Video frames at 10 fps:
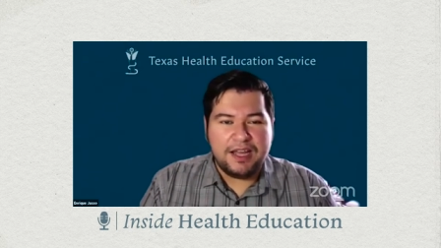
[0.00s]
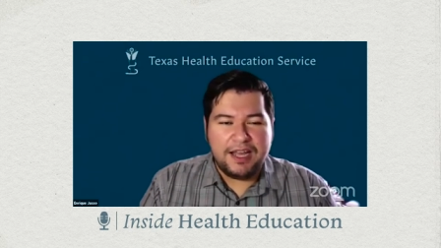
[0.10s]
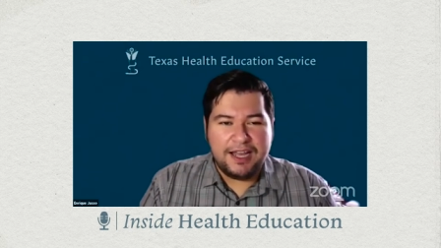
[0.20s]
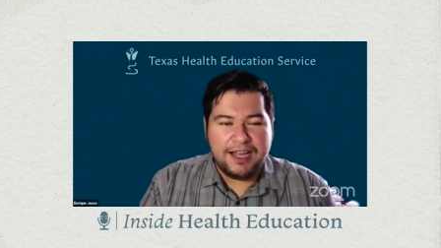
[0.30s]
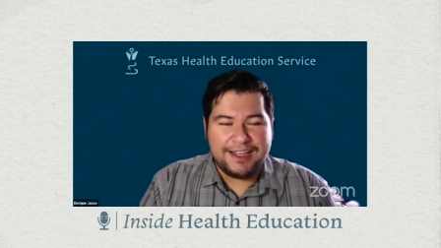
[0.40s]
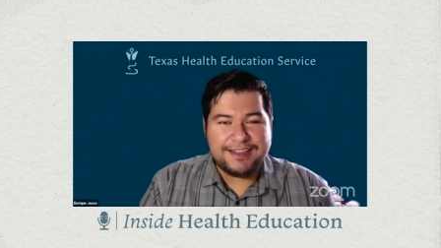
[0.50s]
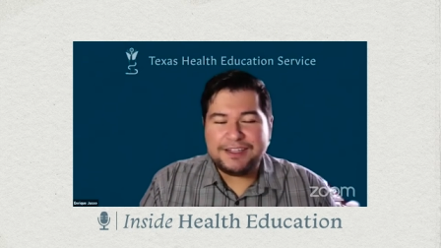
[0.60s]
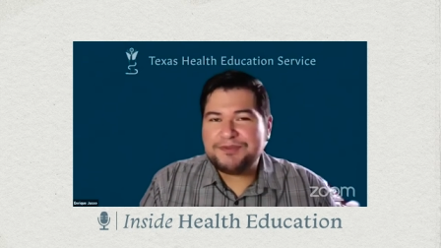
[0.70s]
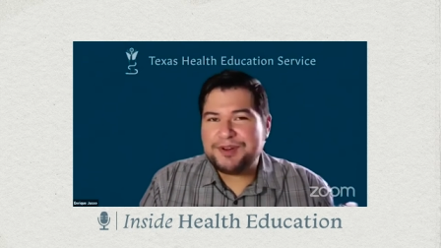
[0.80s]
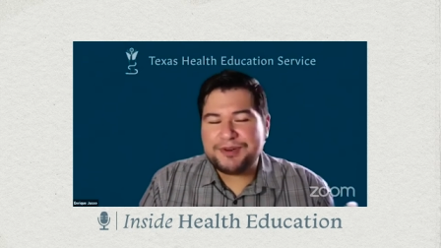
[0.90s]
Uh, and then,
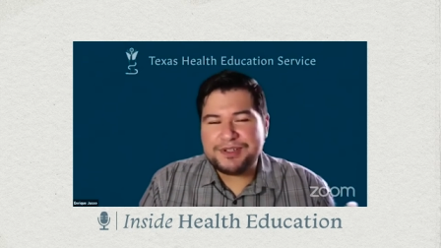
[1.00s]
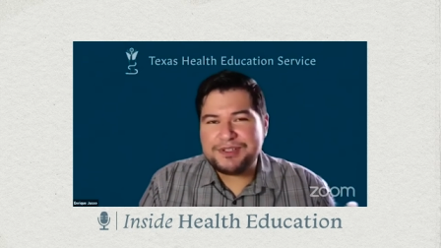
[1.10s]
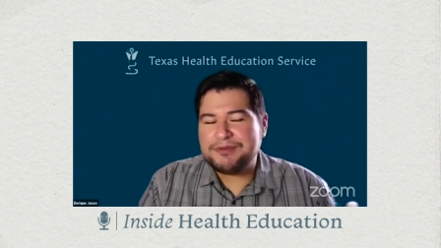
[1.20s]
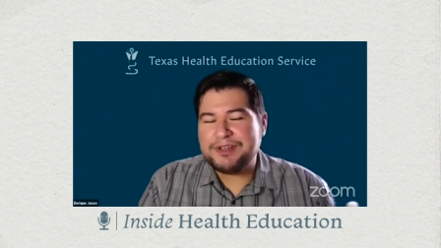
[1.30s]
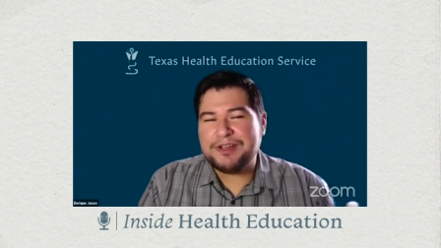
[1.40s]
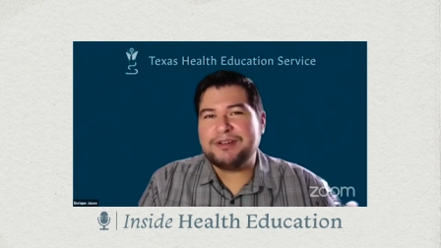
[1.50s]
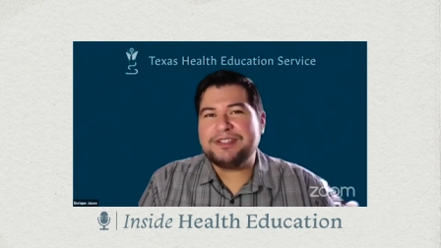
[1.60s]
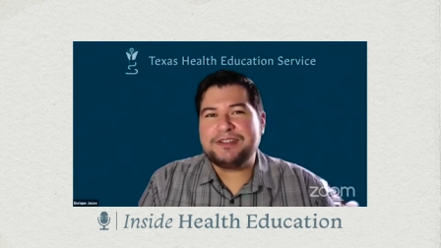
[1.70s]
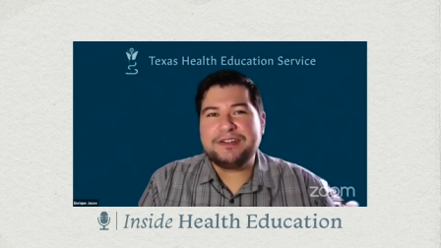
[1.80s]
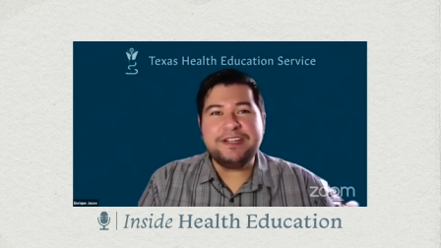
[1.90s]
of course, you would go
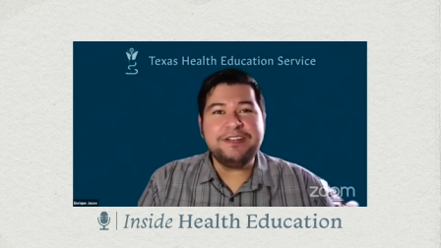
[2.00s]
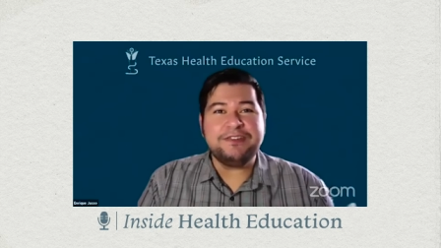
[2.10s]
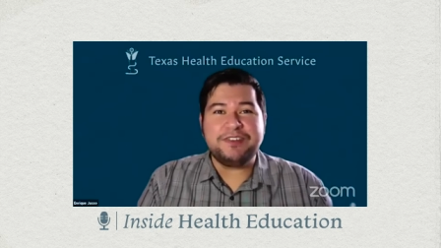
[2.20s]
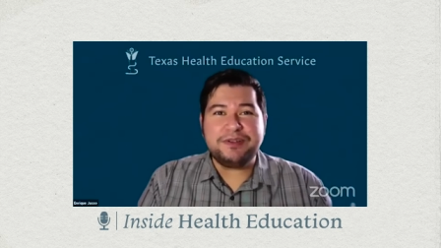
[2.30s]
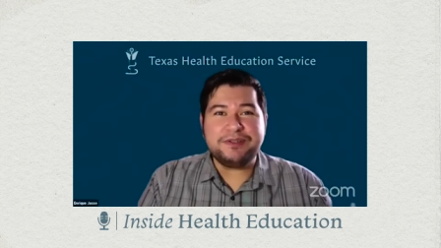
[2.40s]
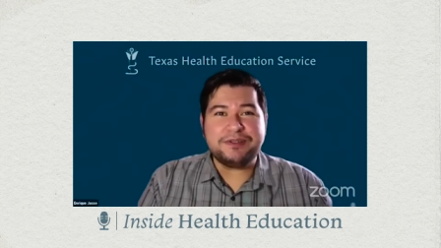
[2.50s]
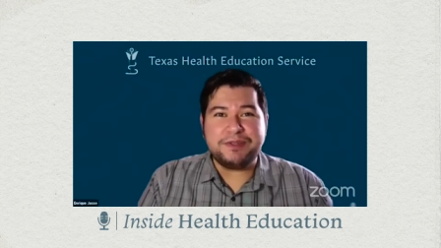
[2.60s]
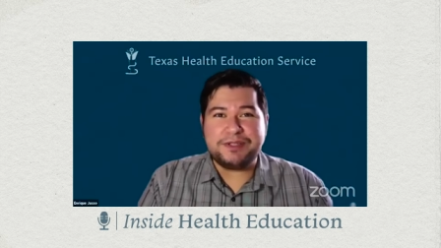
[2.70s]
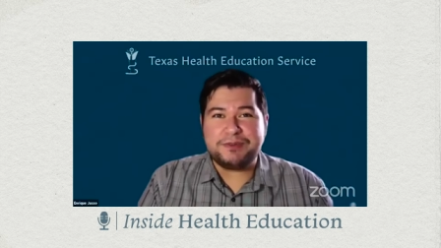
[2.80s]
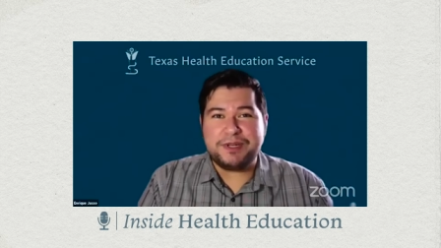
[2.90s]
into your interviews,
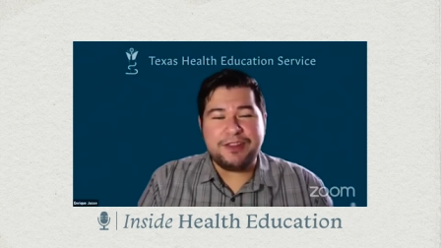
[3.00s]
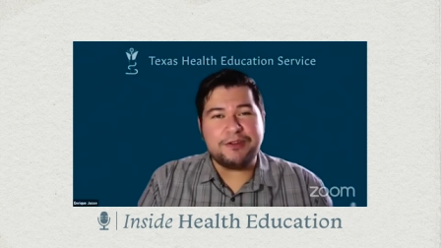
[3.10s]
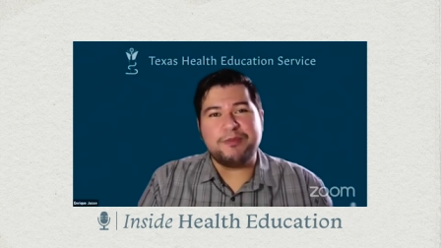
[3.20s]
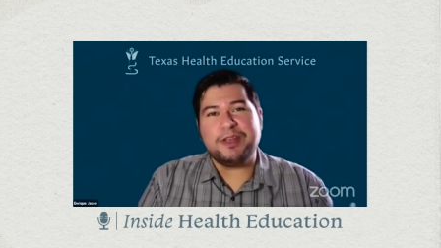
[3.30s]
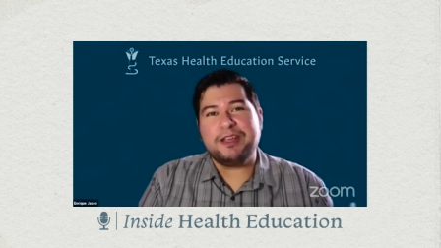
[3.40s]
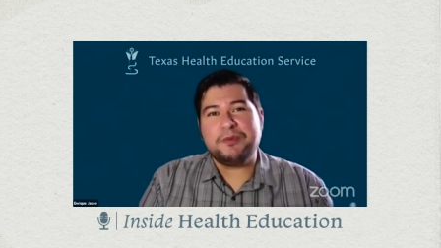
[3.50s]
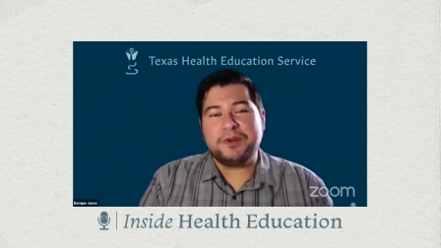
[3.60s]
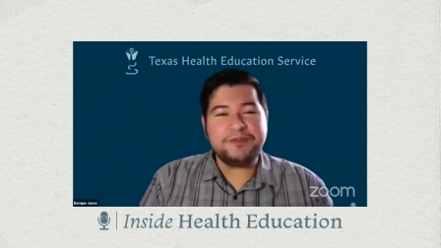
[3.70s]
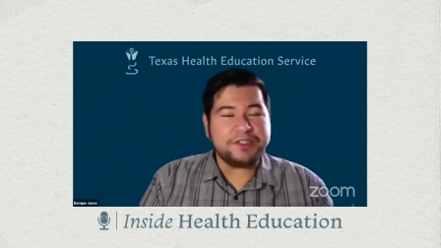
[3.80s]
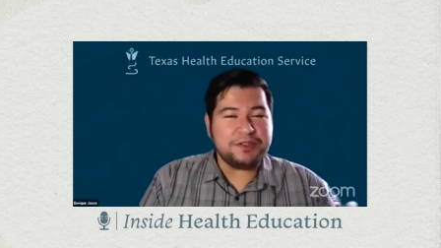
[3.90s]
which would either be
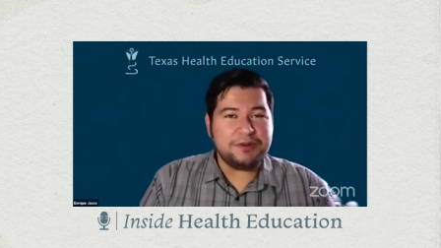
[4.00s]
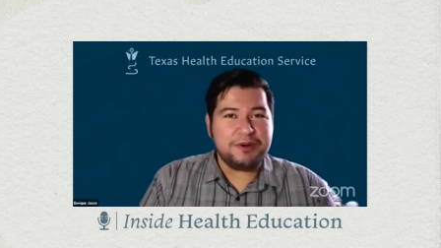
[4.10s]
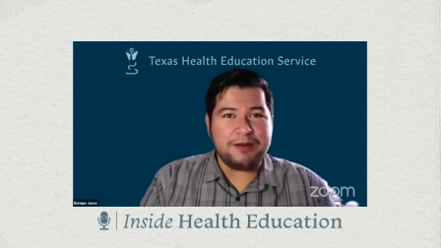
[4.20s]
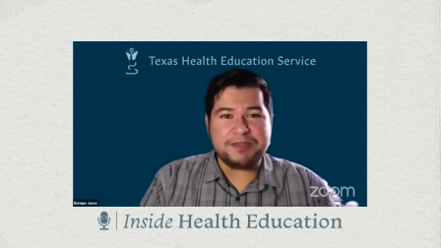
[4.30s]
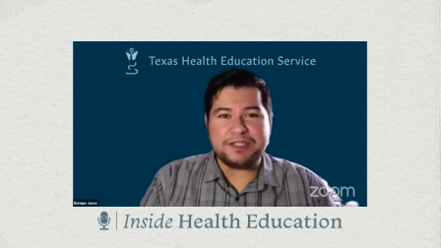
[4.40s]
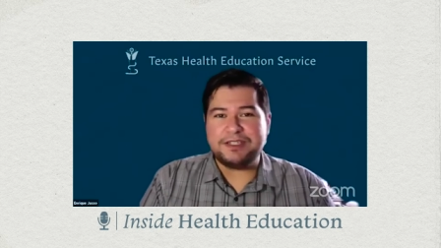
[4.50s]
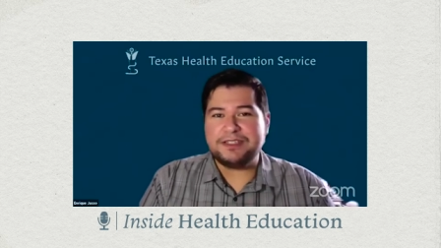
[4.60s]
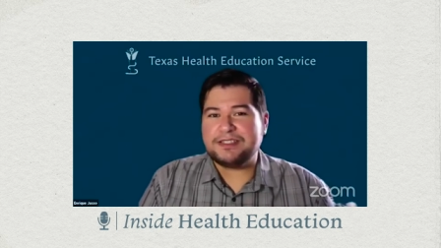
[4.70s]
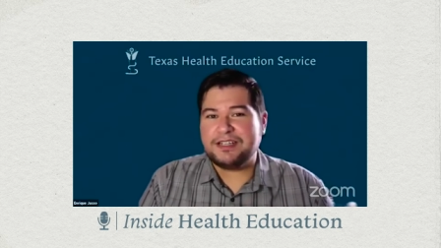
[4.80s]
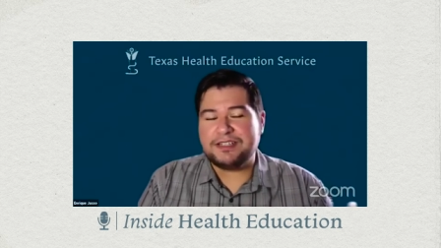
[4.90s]
one of two
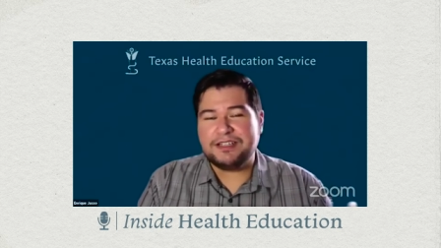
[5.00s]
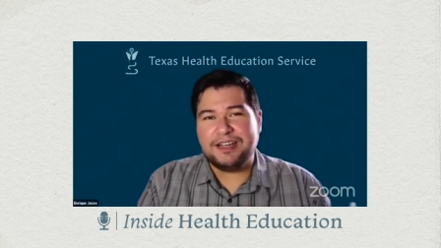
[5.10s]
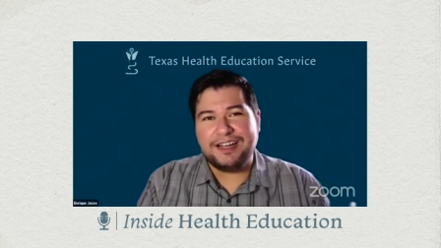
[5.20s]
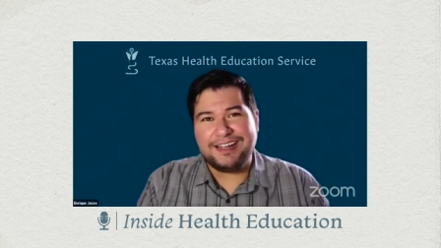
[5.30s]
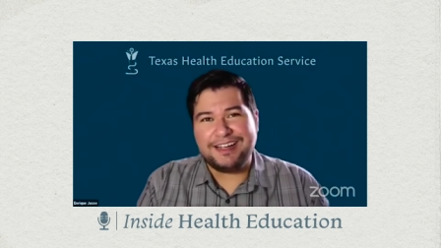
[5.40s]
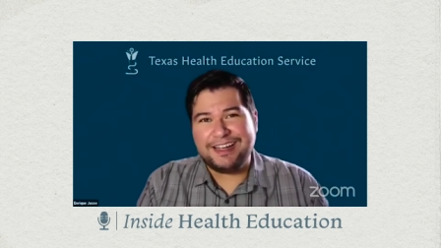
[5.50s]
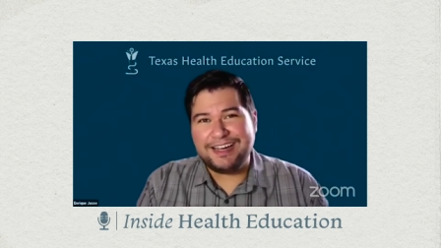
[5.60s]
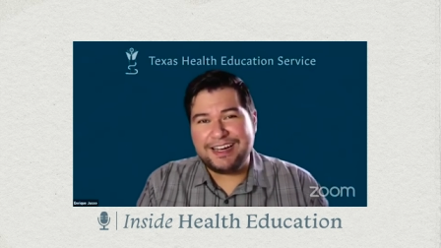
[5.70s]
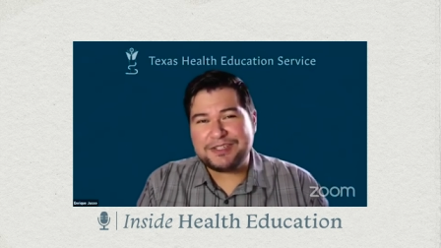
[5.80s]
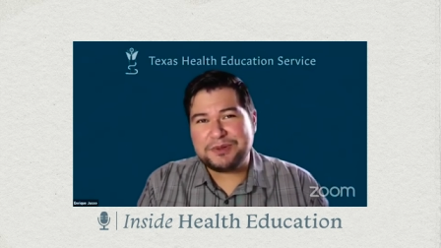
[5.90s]
options uh, uh
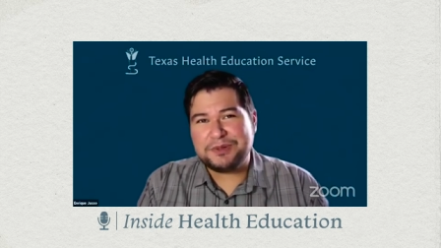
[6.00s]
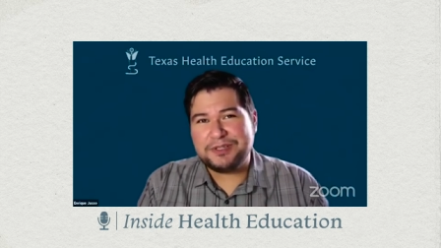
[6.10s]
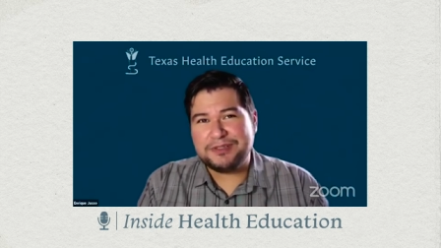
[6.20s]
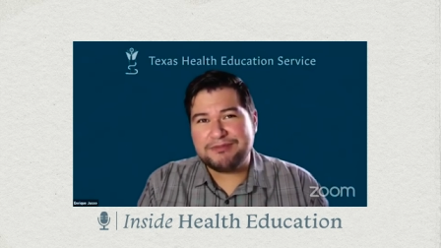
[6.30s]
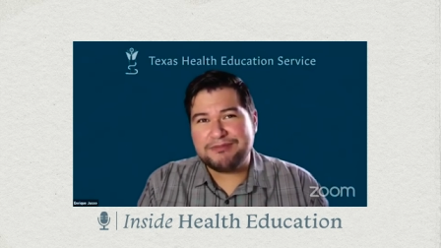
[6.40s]
an actual